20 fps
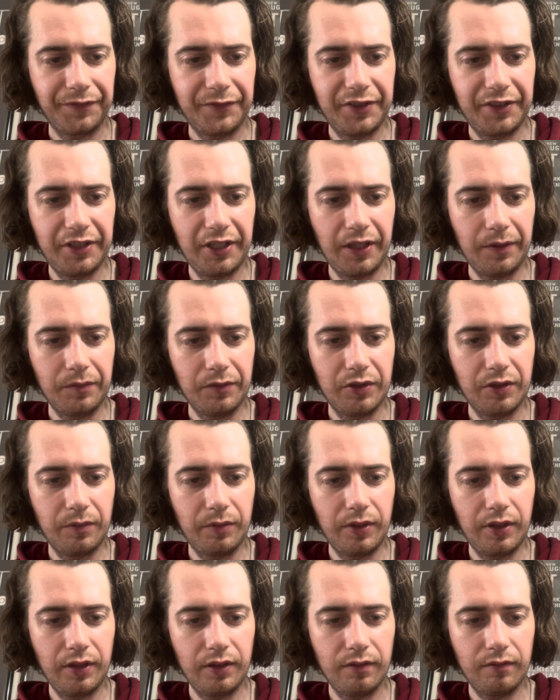Seems to
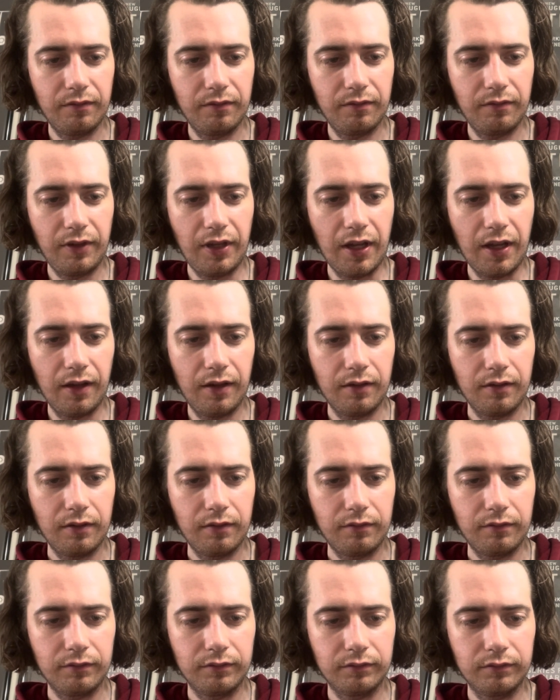be, yeah,
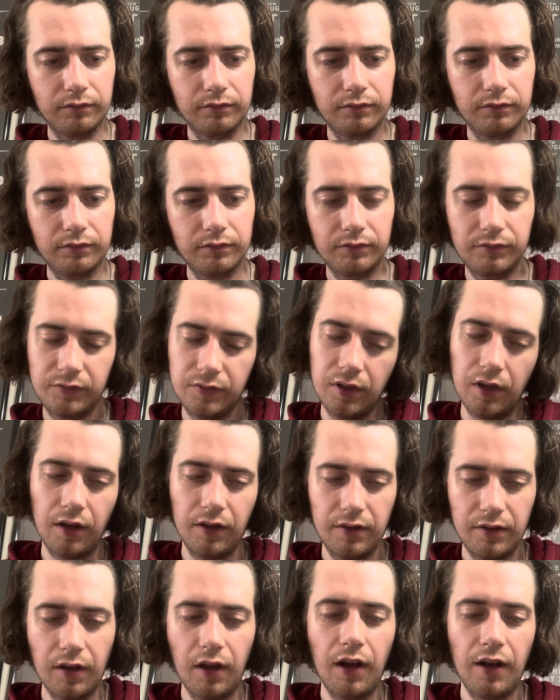
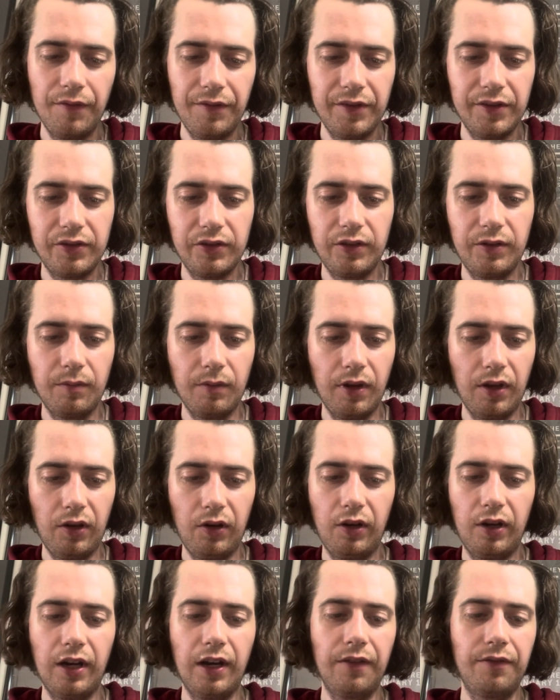obviously
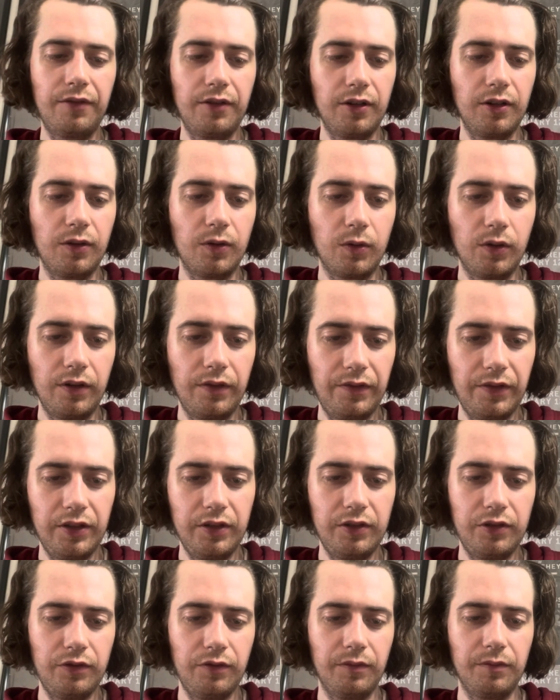modeled after a koi
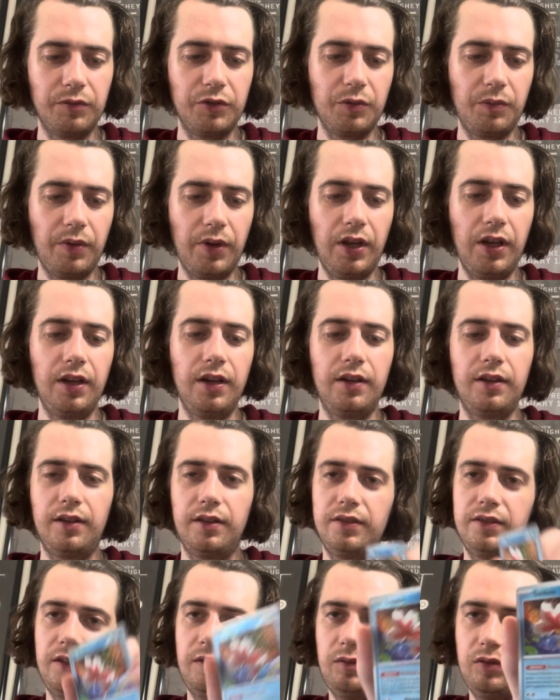fish from Japan, and
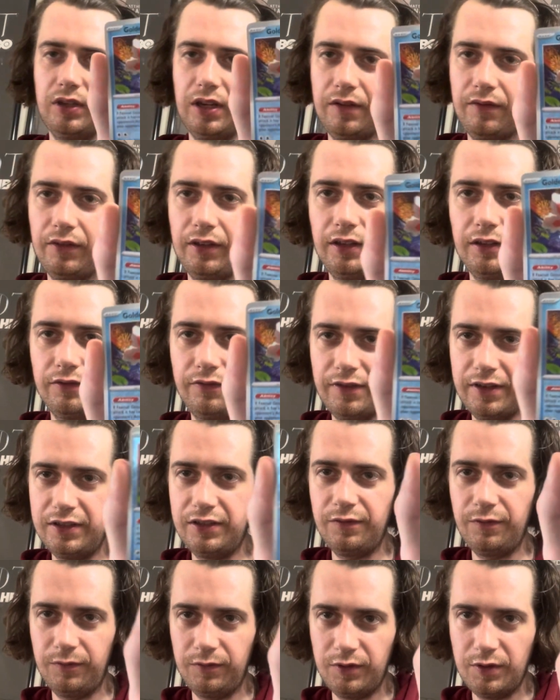it seems to have like a
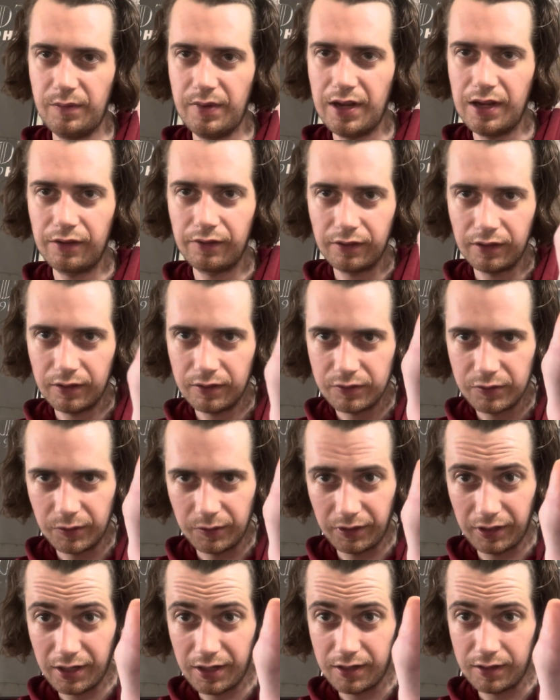festival in the background. So
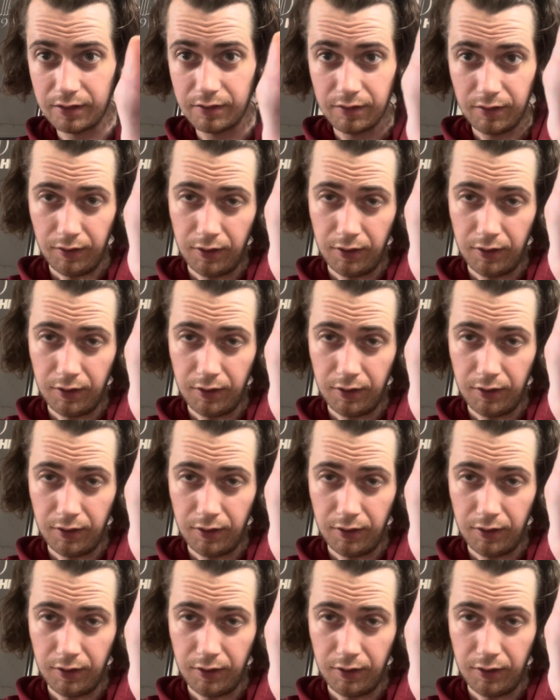again,